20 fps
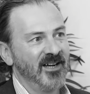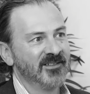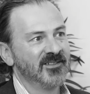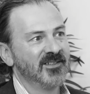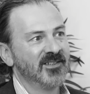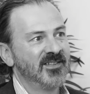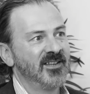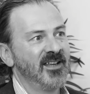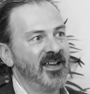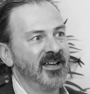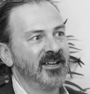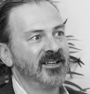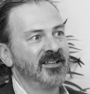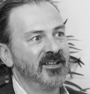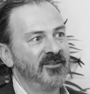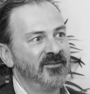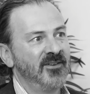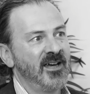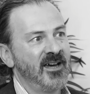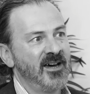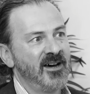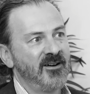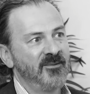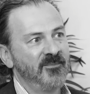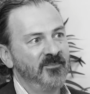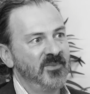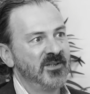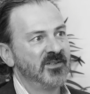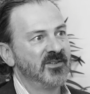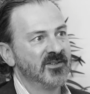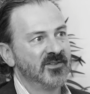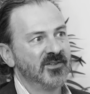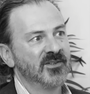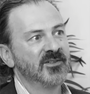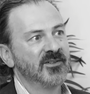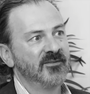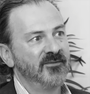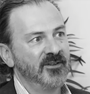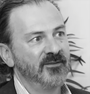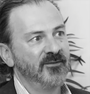understand if our
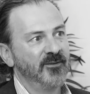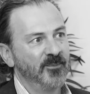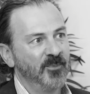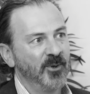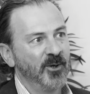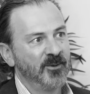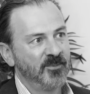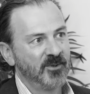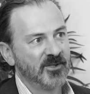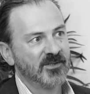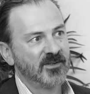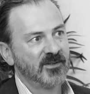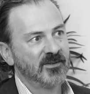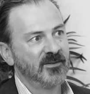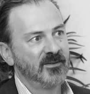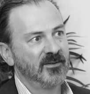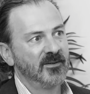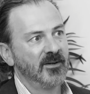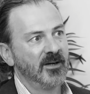businesses are fit for purpose